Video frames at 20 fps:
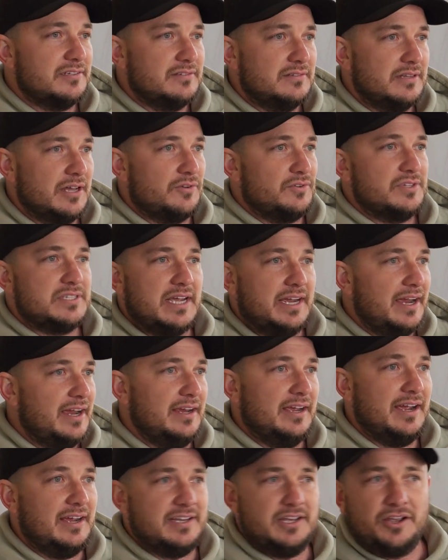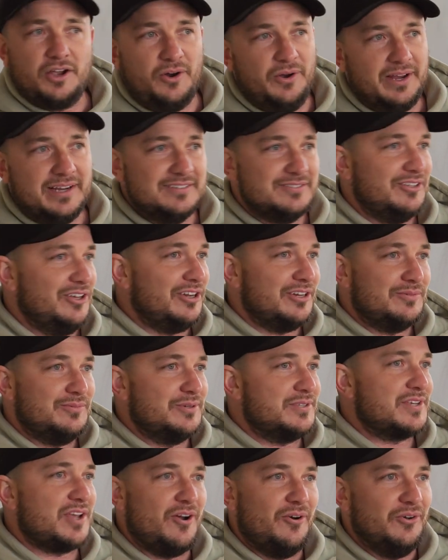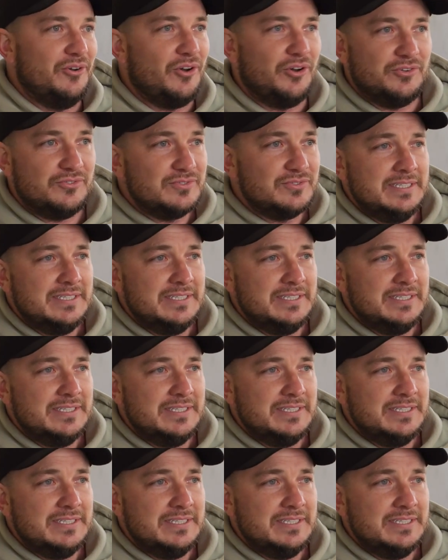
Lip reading: They'll just say, hey, how are you going? Like, what's going on?